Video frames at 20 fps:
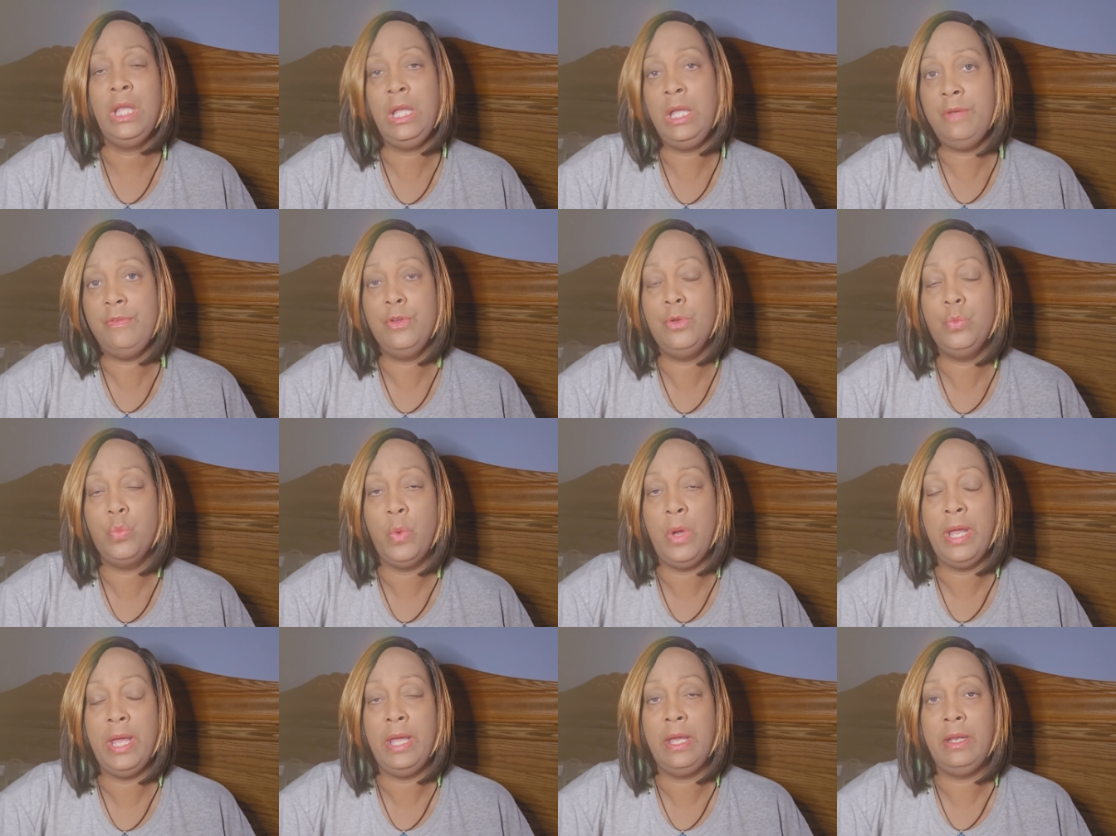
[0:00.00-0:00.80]
even
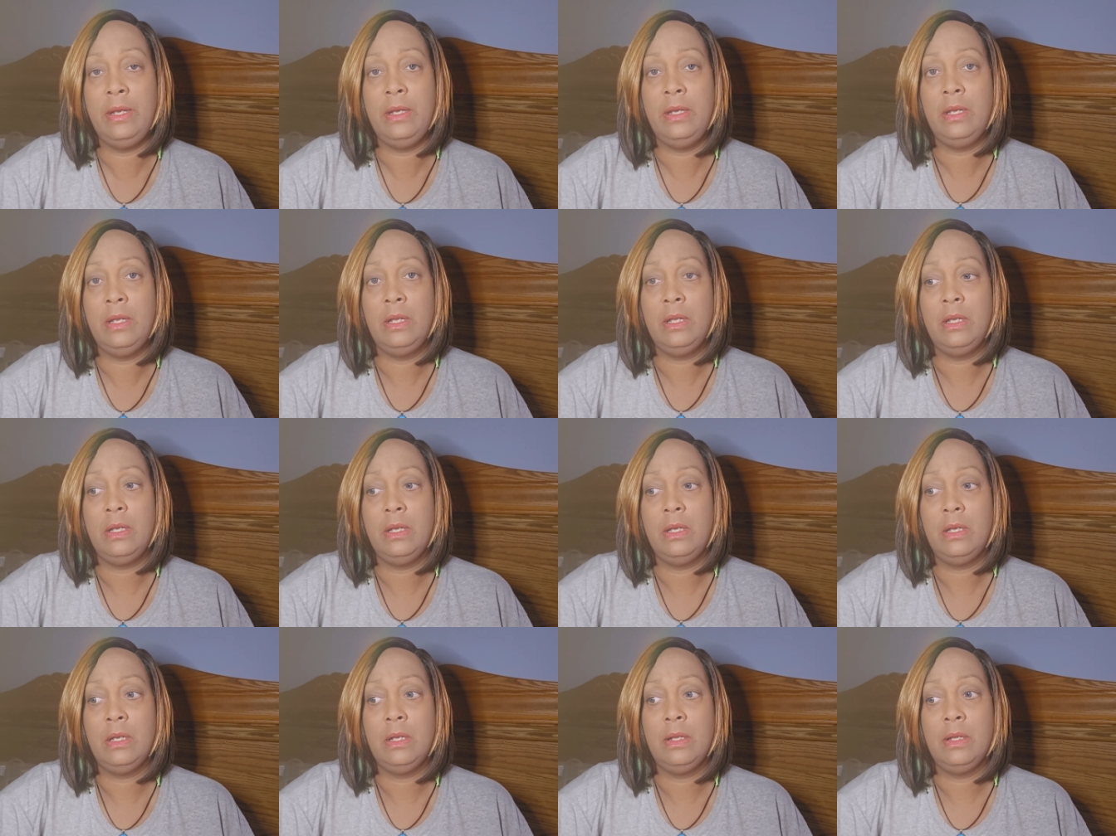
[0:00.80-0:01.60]
when
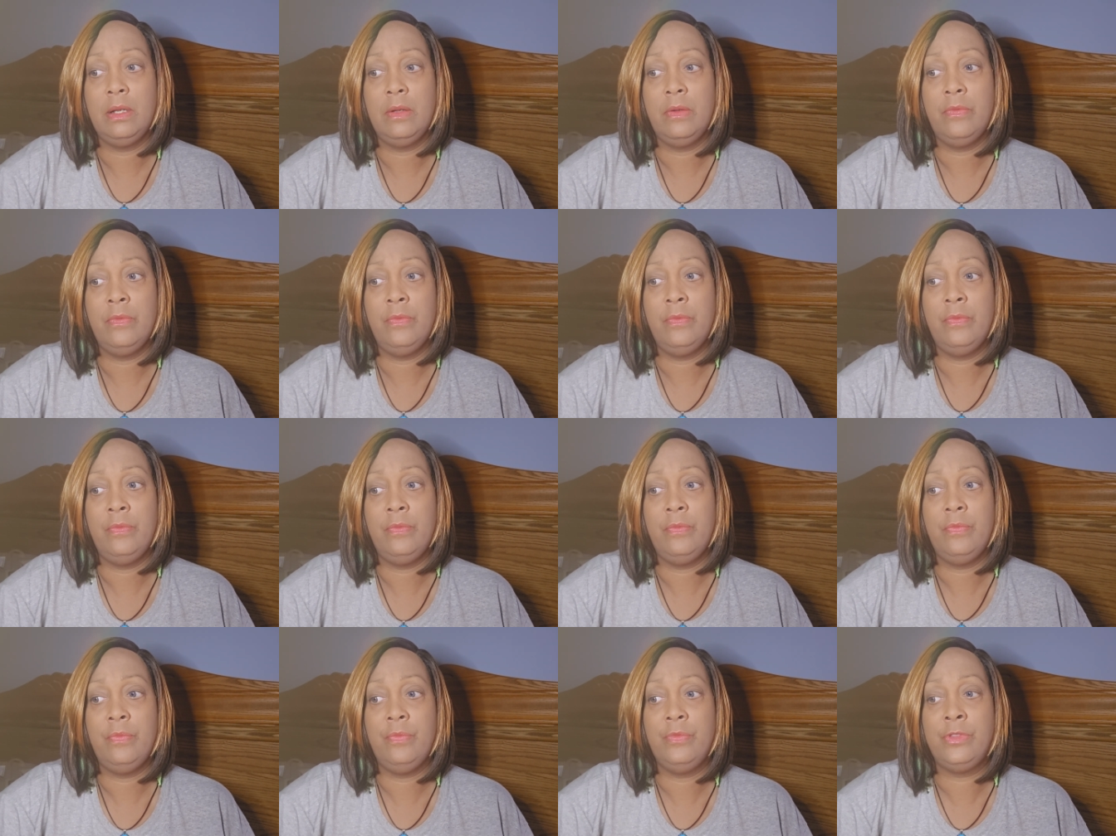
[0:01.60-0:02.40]

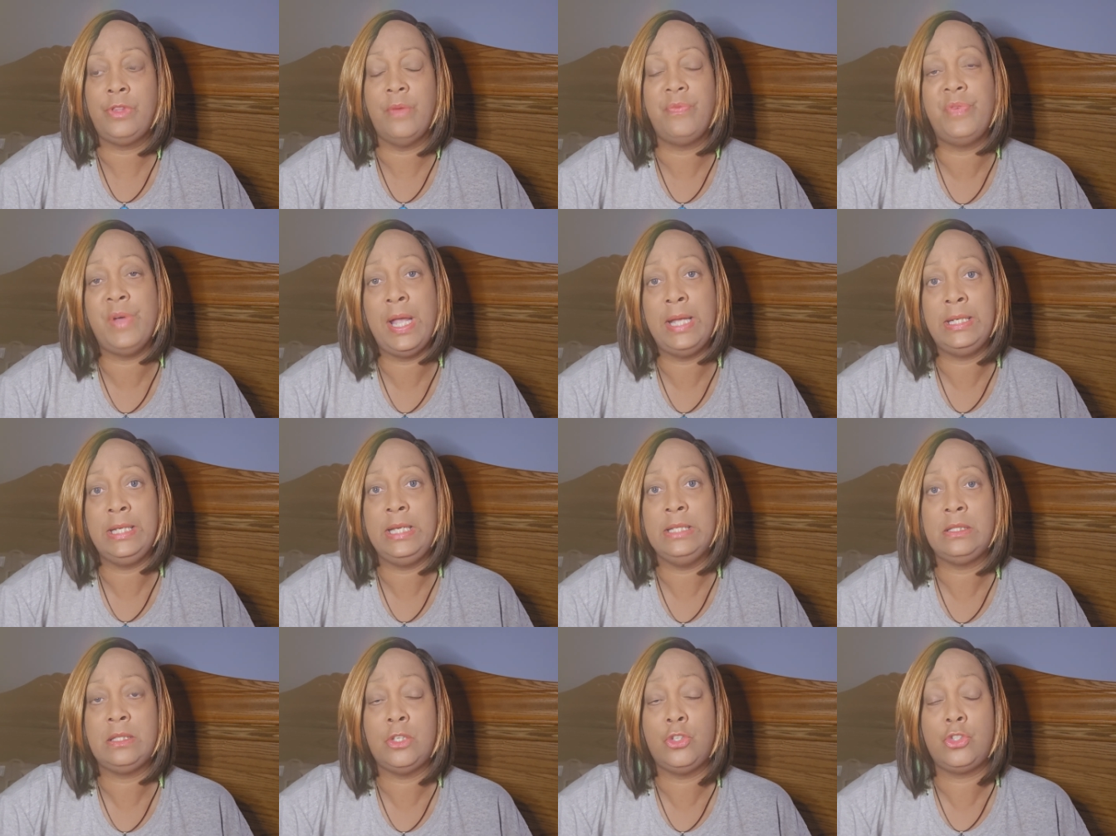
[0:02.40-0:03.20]
the
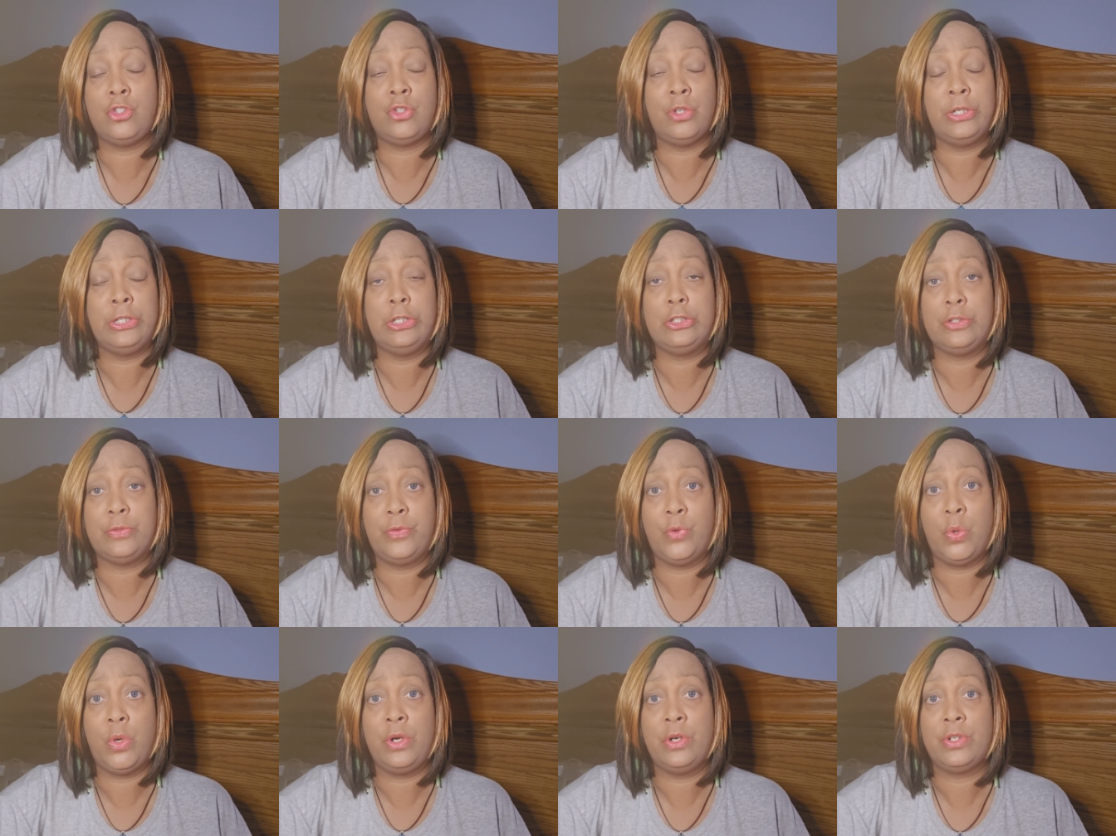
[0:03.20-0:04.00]
finances during a
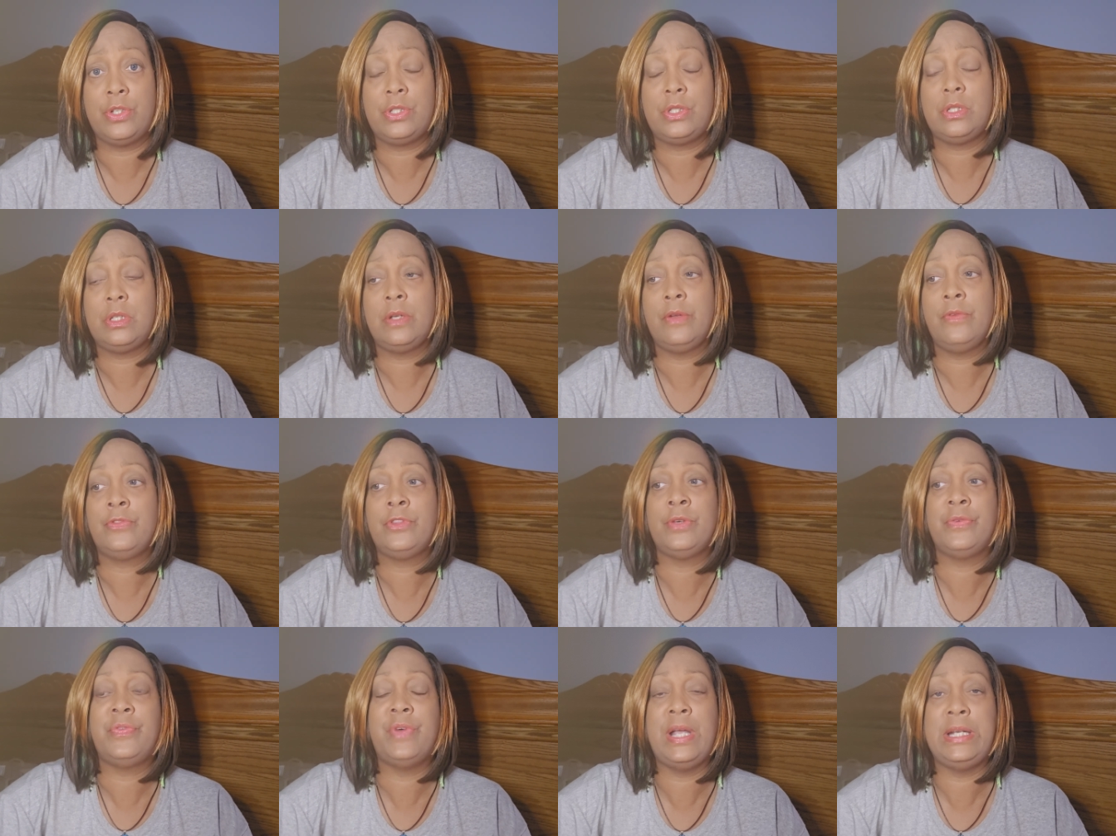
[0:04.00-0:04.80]
divorce,
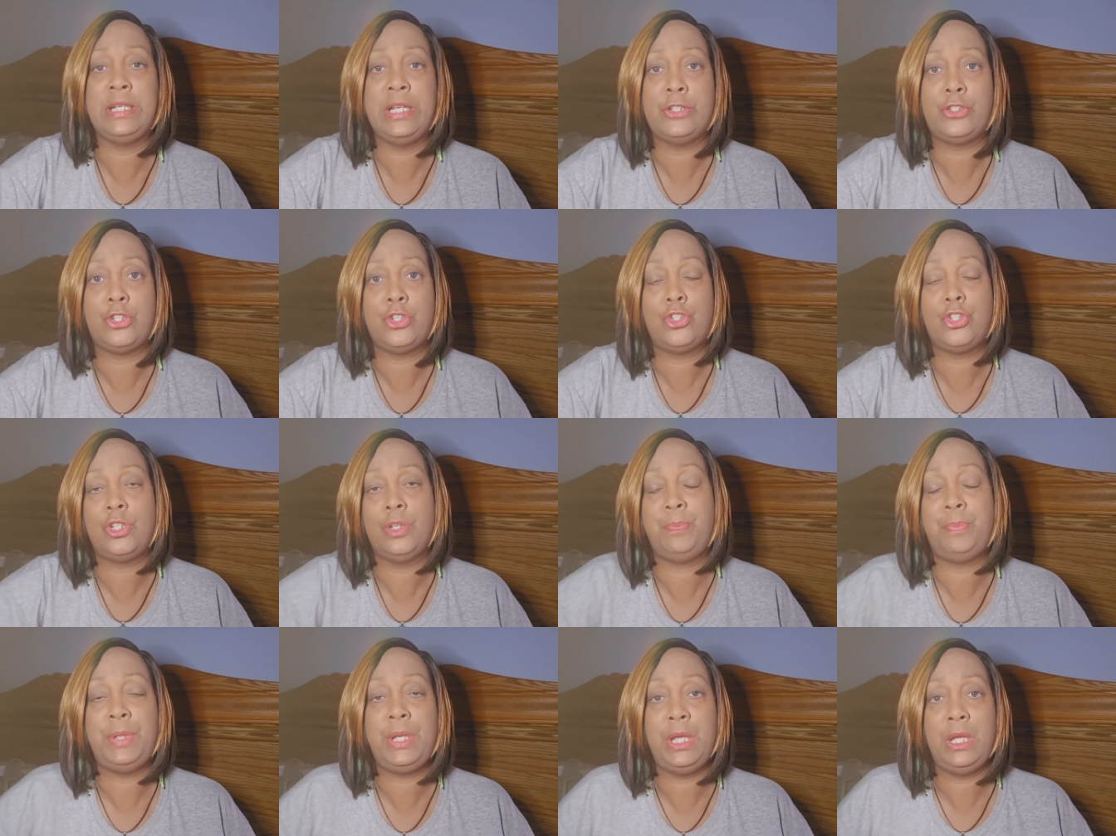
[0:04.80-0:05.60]
the finances
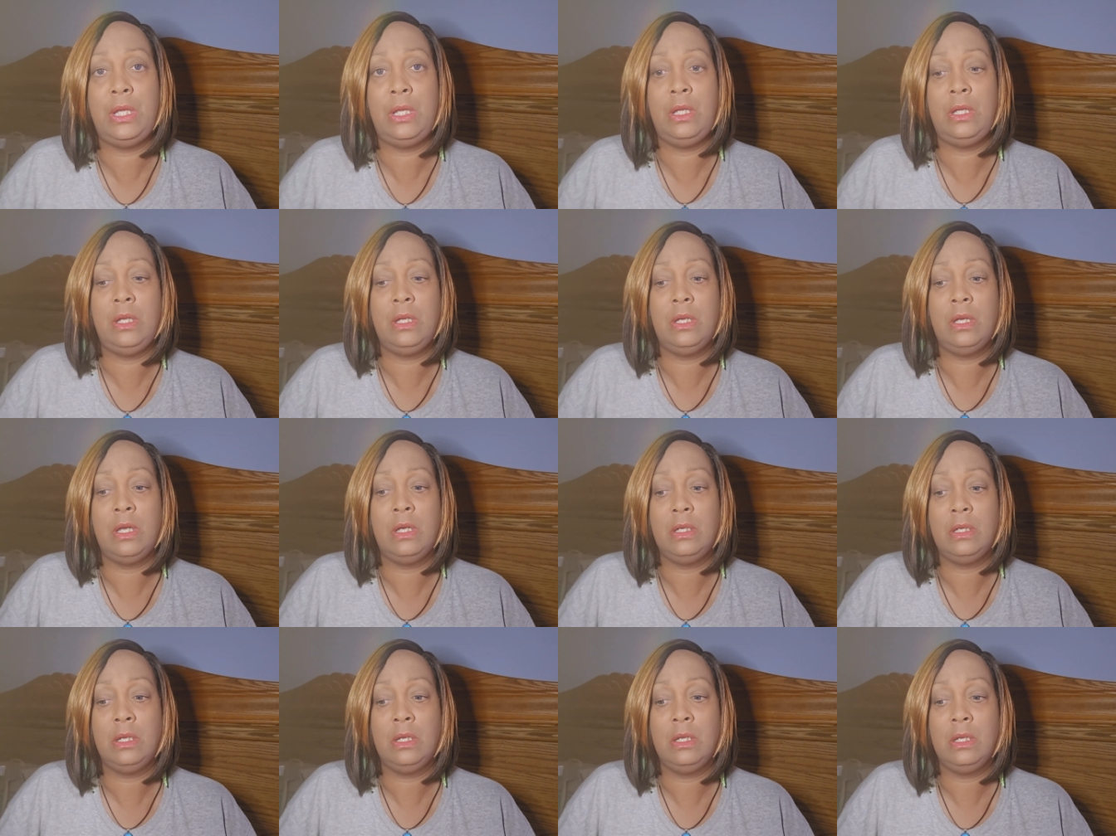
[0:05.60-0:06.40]
should be
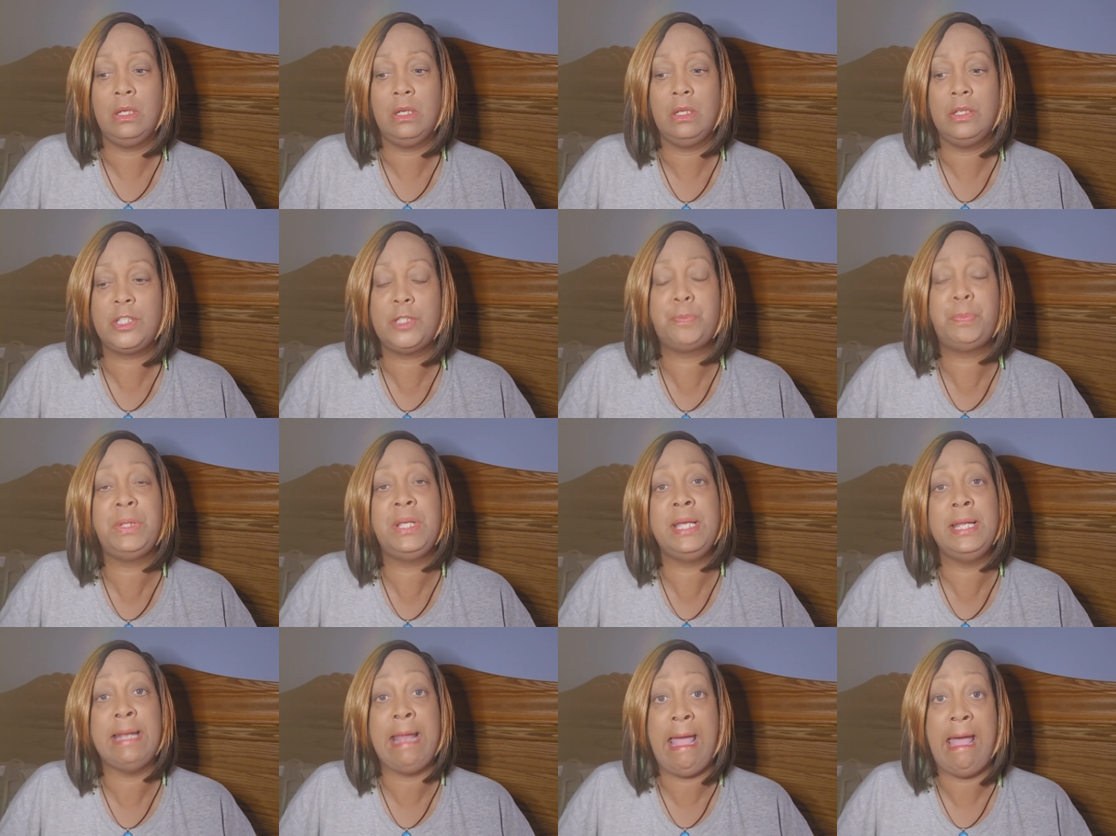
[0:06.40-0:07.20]

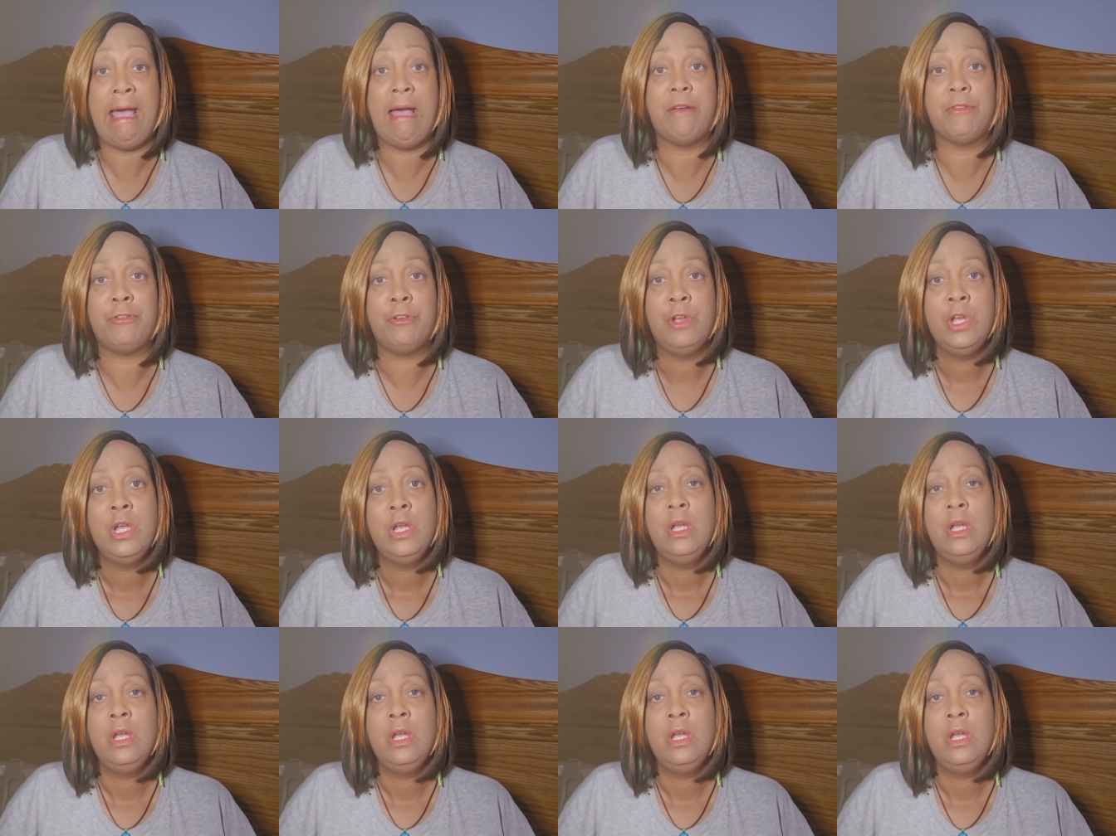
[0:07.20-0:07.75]
split in half.